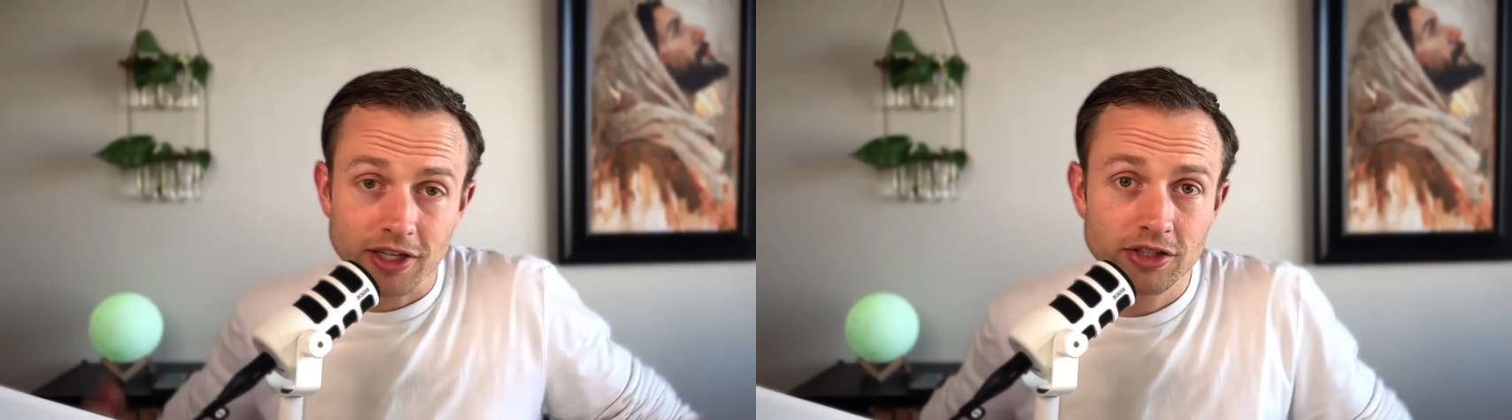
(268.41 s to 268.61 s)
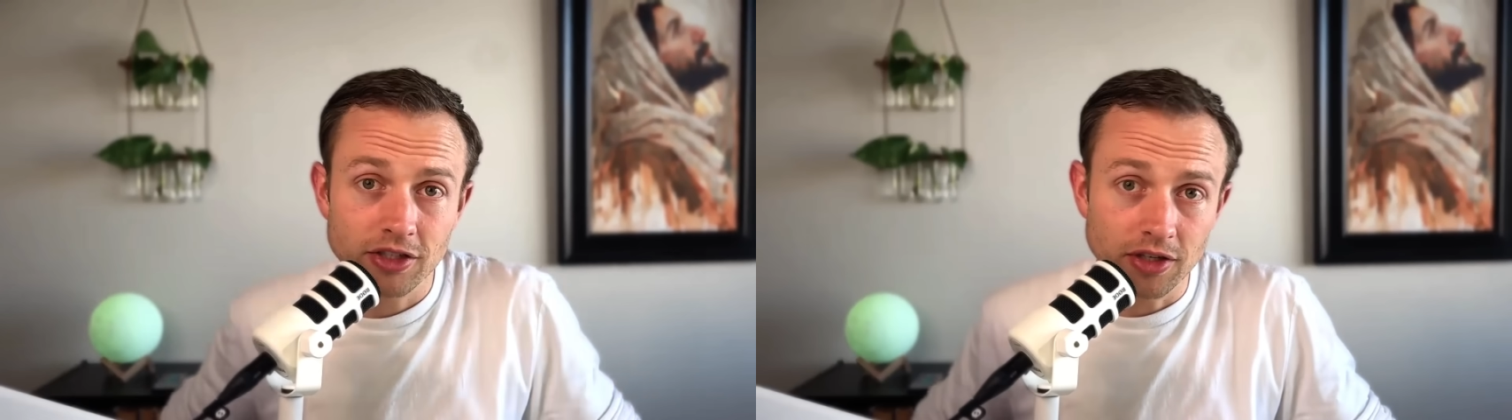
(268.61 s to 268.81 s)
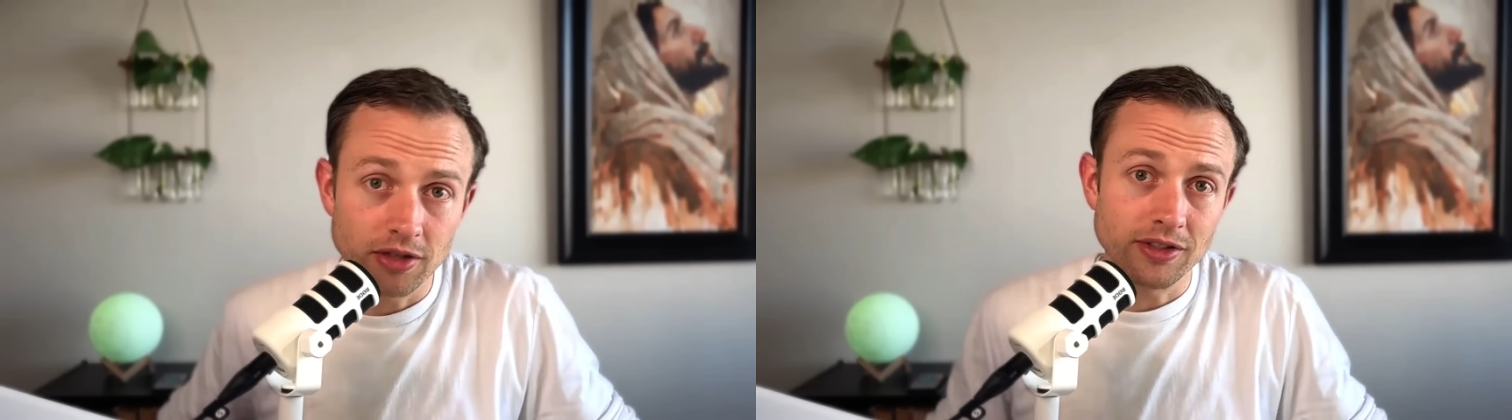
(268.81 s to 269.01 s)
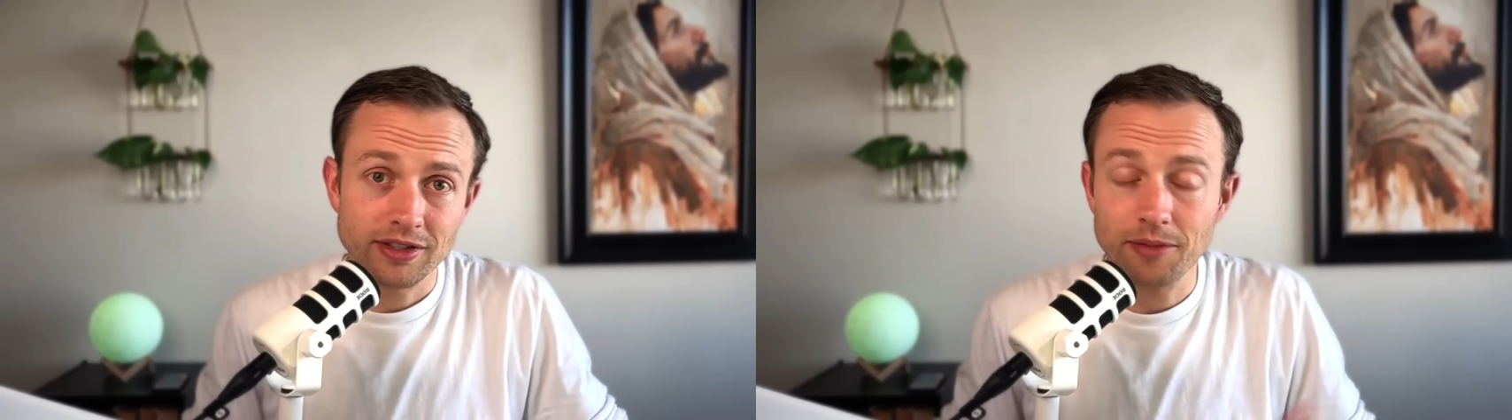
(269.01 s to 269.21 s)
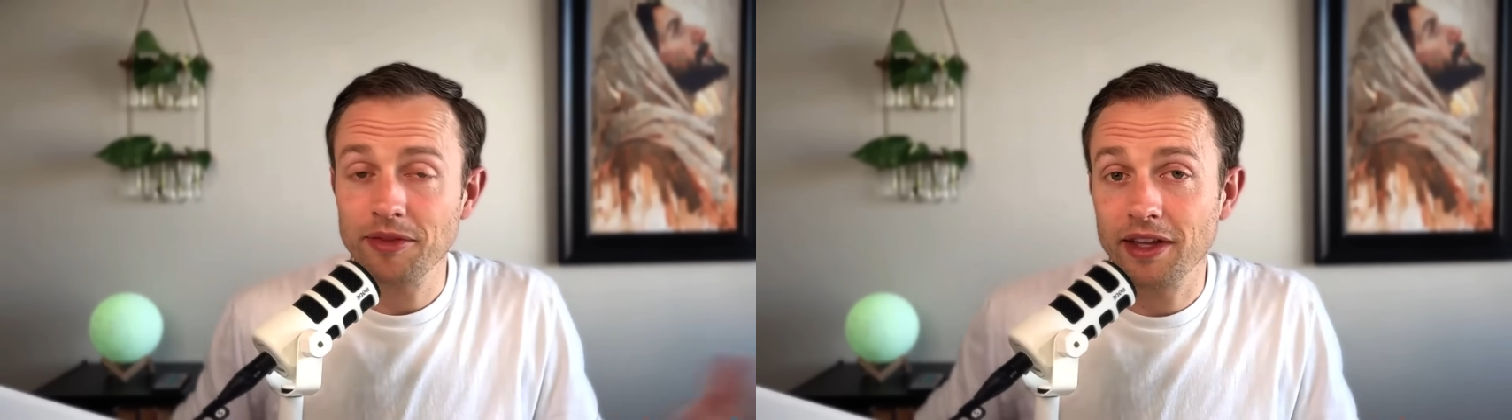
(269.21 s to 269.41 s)
show or
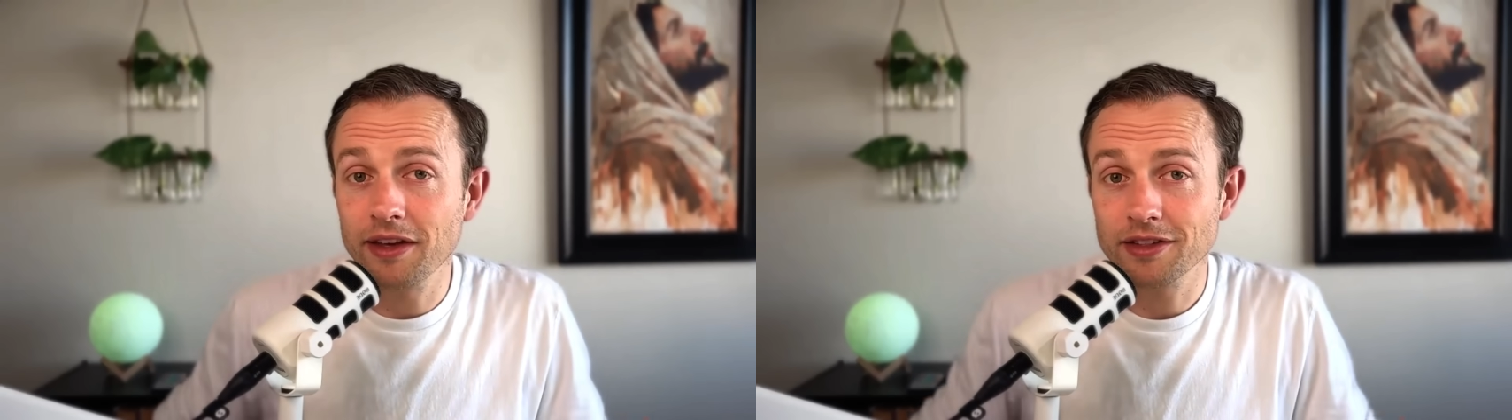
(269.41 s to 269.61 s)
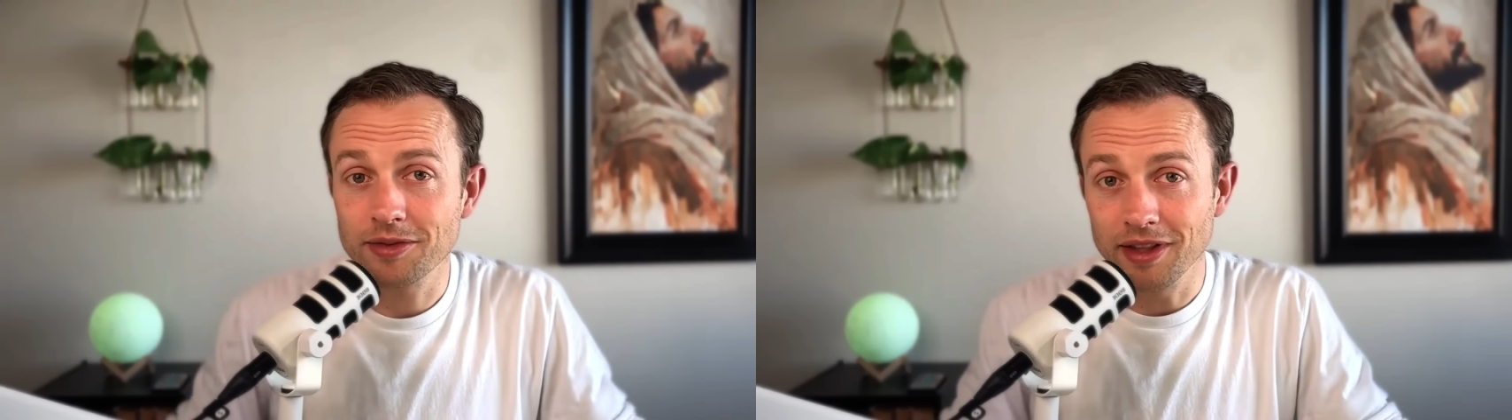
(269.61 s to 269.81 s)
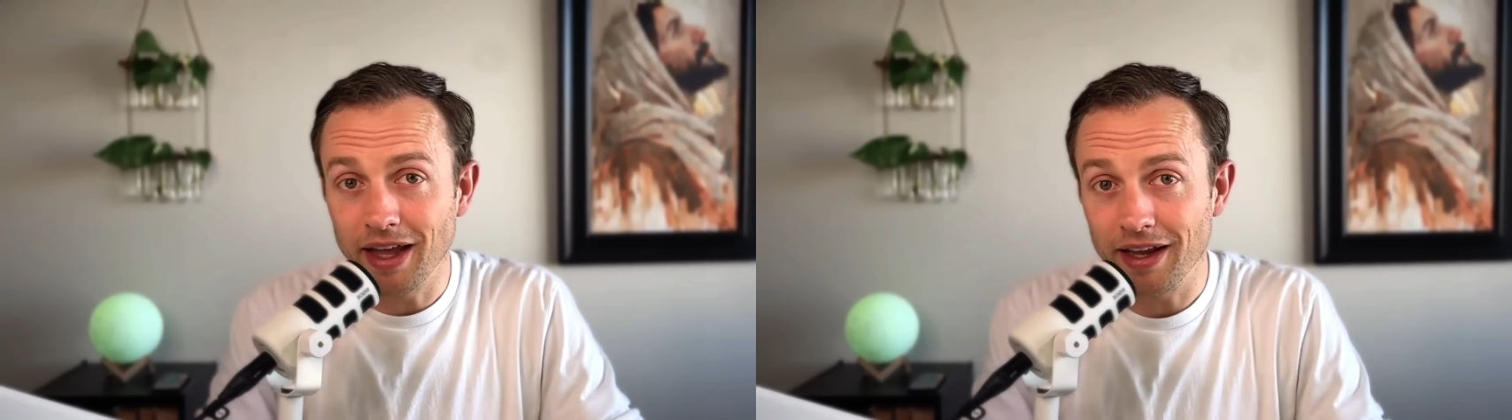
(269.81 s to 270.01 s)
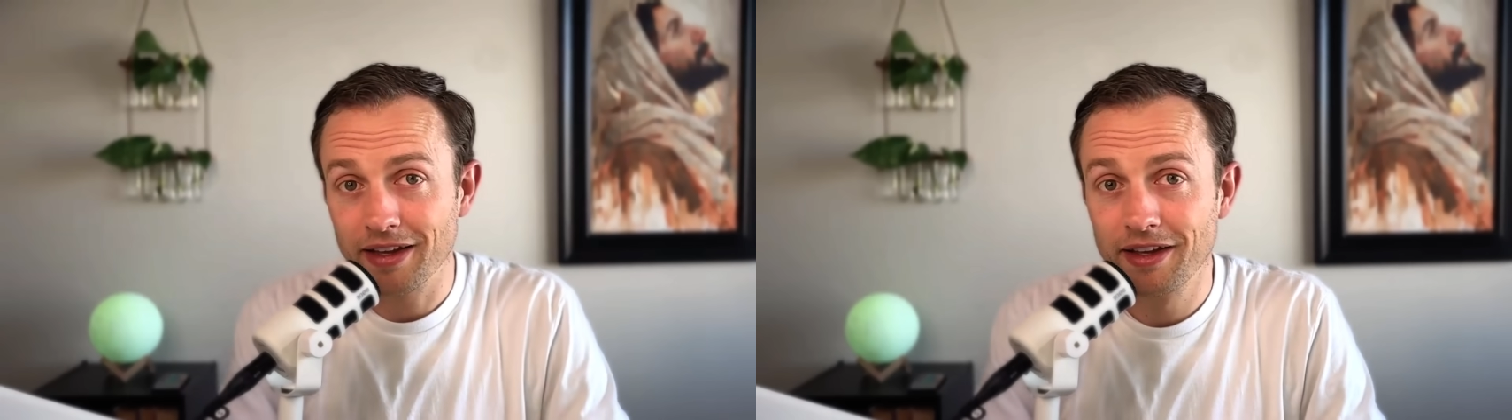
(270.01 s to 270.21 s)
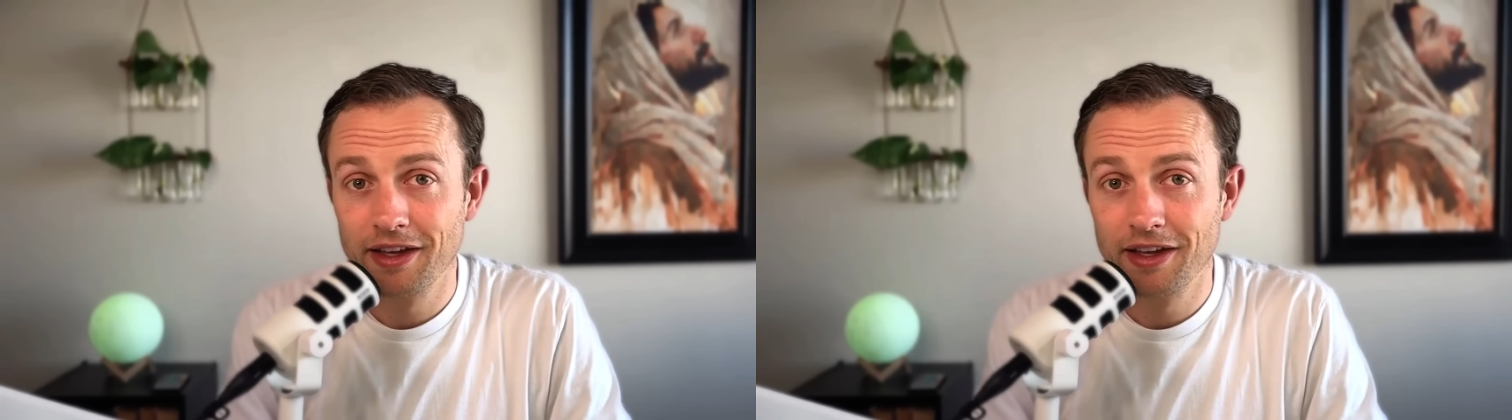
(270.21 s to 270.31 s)
something else we like.